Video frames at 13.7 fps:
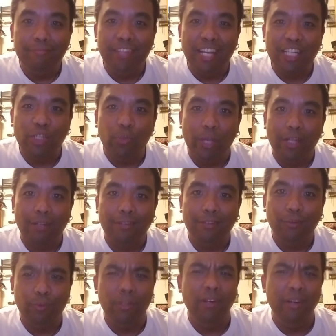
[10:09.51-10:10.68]
next week
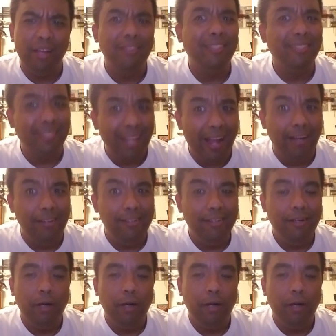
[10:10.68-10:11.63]
with another set